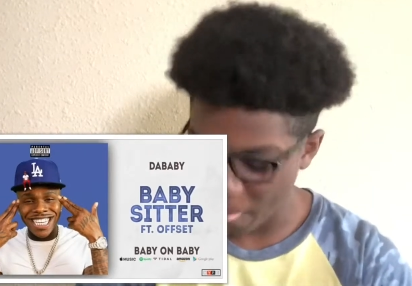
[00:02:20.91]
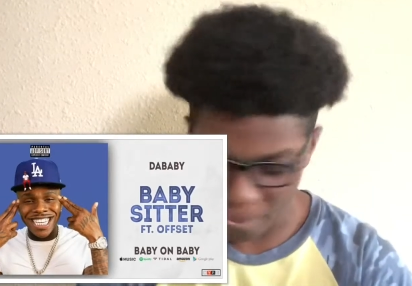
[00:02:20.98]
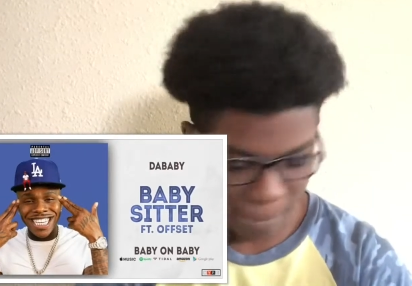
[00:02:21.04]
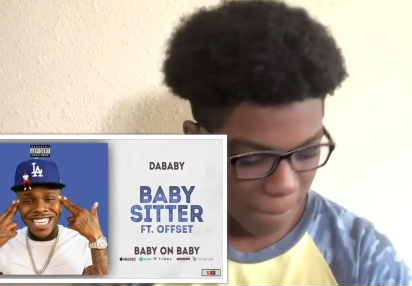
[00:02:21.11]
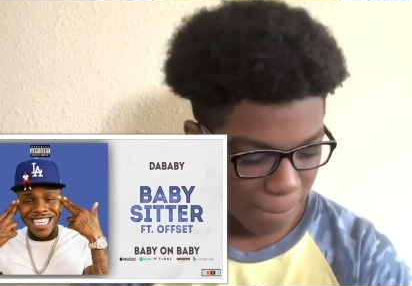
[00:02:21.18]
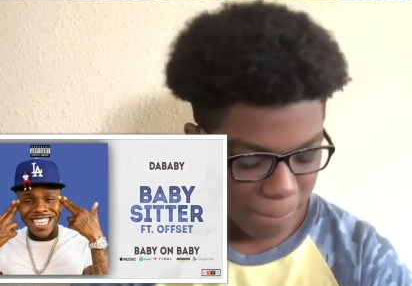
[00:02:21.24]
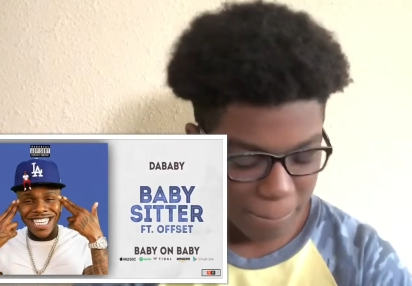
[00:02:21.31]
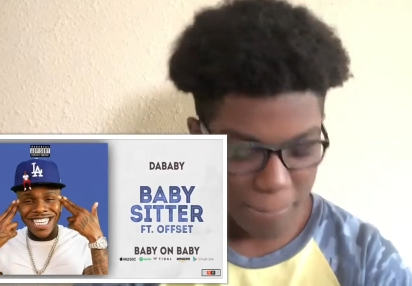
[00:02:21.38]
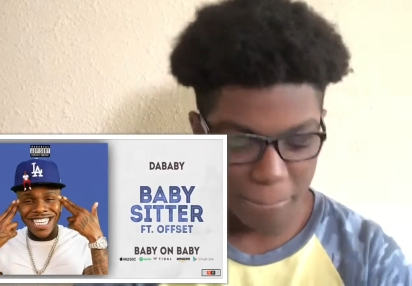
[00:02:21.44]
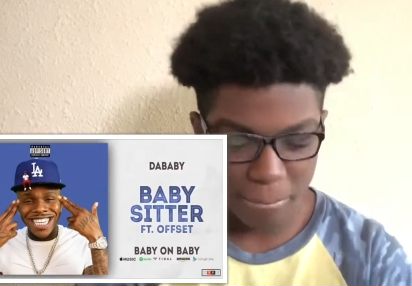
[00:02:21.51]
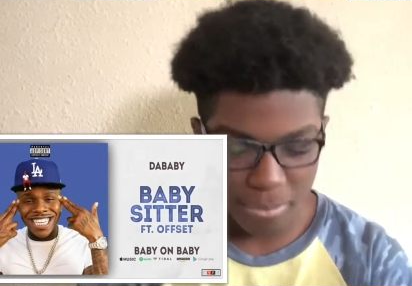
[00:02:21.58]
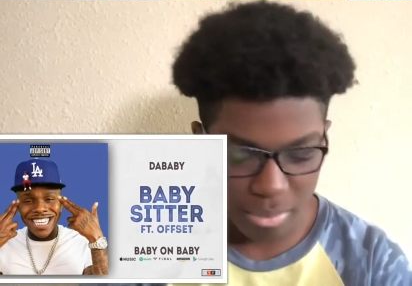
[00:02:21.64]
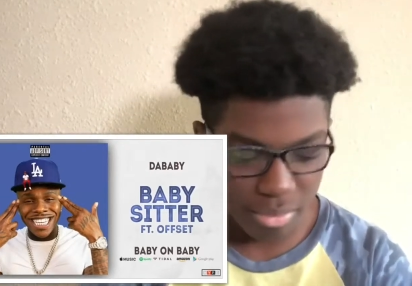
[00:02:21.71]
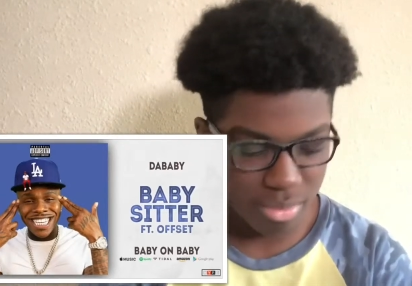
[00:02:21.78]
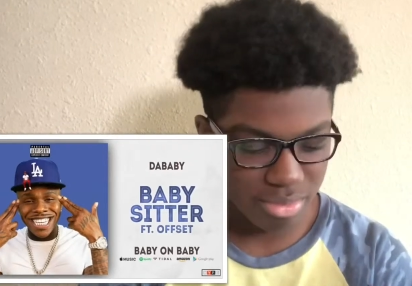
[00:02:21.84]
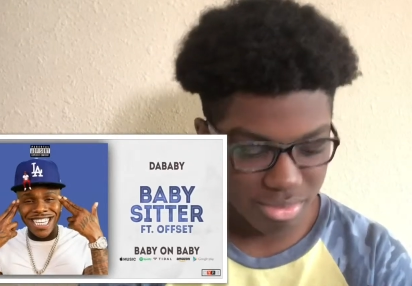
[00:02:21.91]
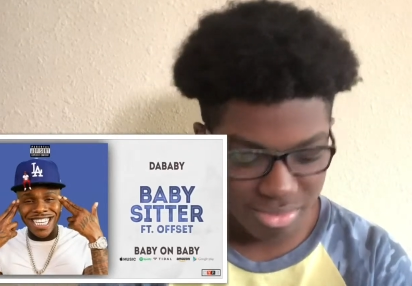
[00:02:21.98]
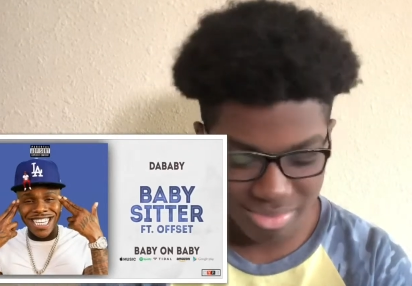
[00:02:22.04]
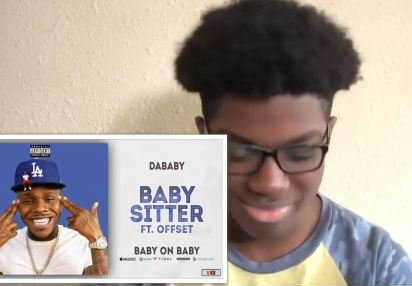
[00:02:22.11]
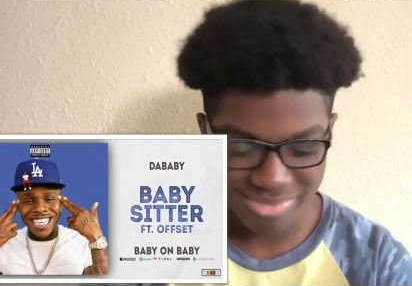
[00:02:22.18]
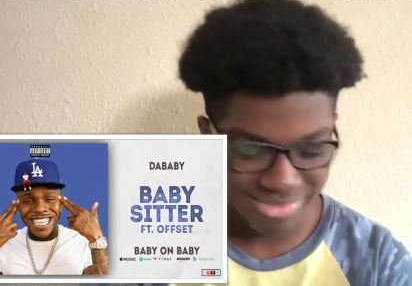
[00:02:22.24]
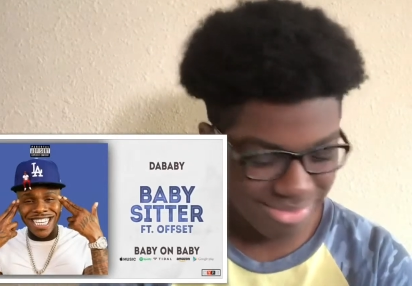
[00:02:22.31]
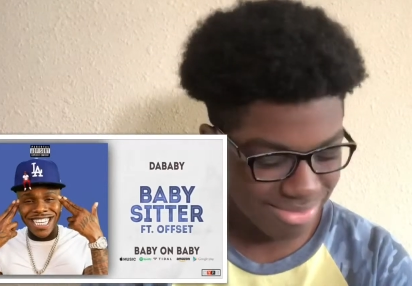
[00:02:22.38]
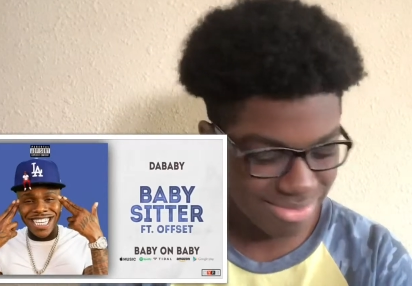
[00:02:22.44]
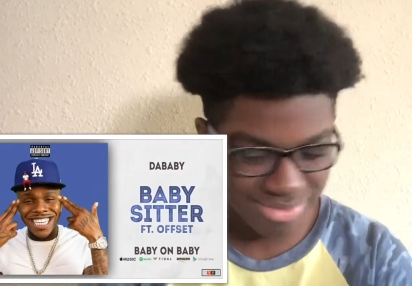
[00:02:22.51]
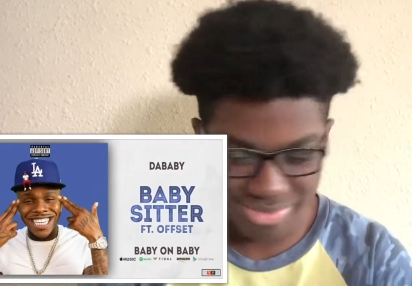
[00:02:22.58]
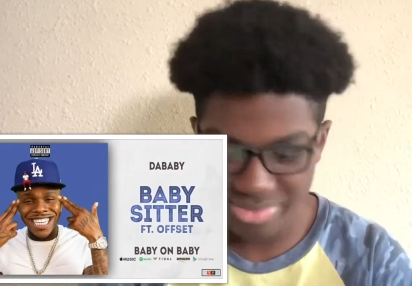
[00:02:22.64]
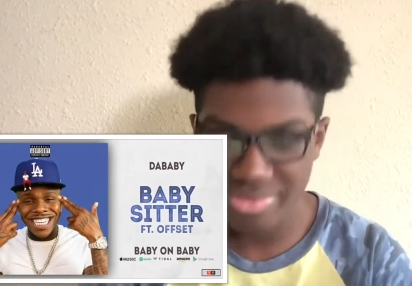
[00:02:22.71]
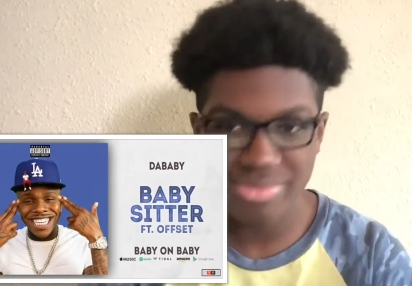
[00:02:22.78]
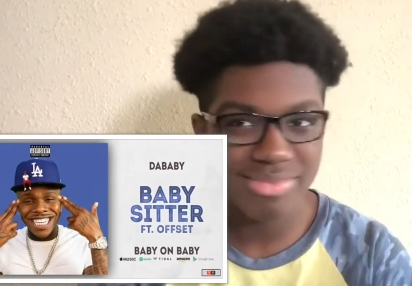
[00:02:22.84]
Speaker 1: Cause I'm the type of baby that's
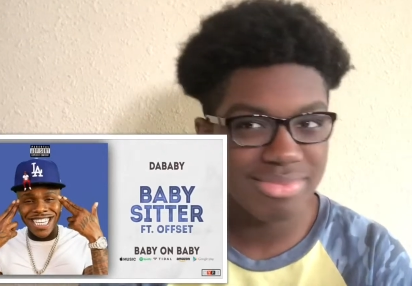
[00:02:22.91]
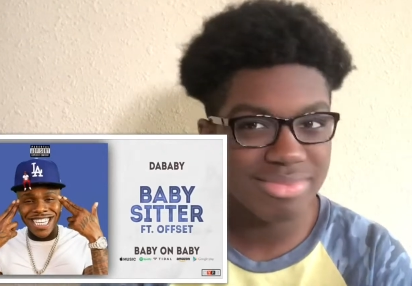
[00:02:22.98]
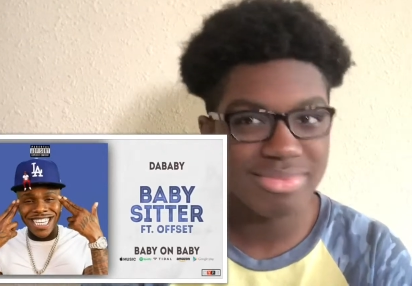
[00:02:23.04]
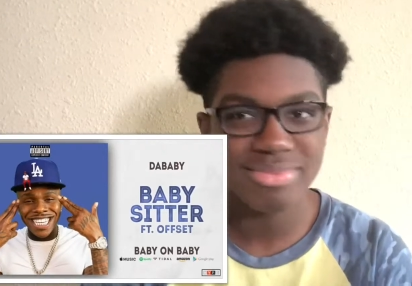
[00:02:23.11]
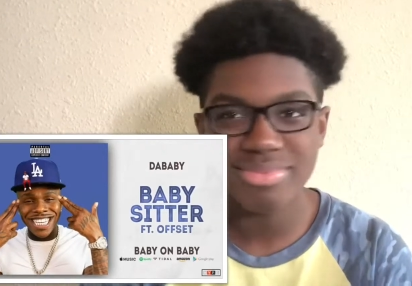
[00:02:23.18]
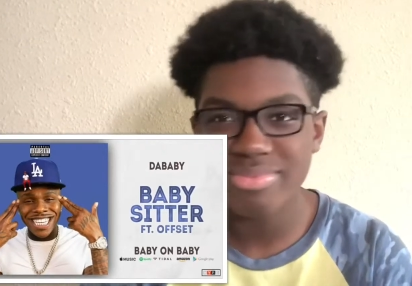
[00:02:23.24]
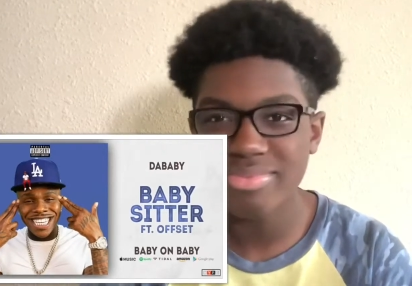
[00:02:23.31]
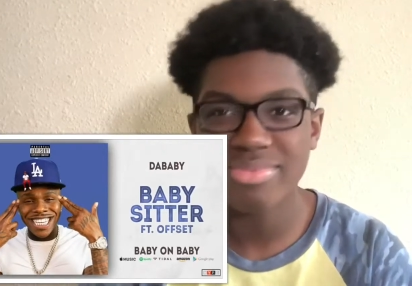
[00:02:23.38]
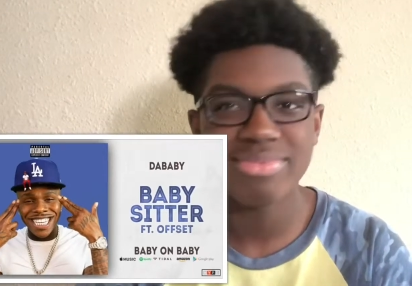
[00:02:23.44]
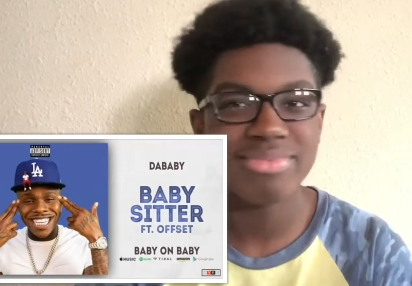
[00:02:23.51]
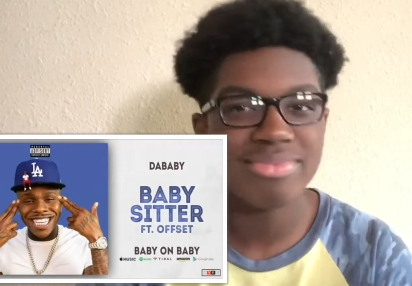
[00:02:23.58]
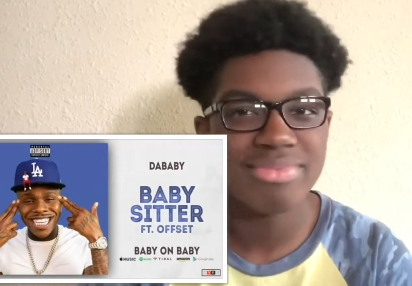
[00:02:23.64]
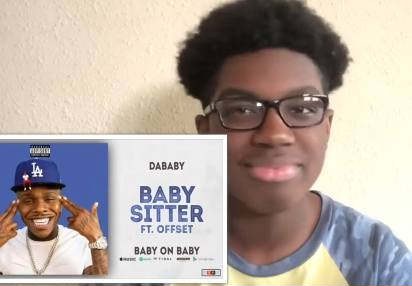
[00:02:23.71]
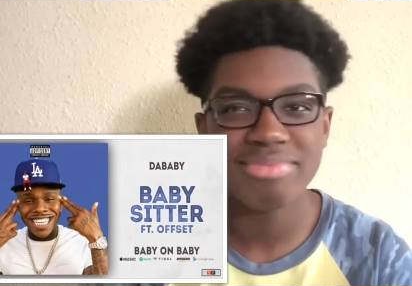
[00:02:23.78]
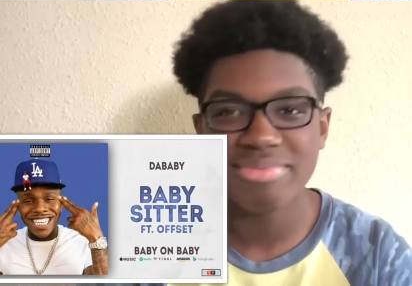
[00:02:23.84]
babysitter. I just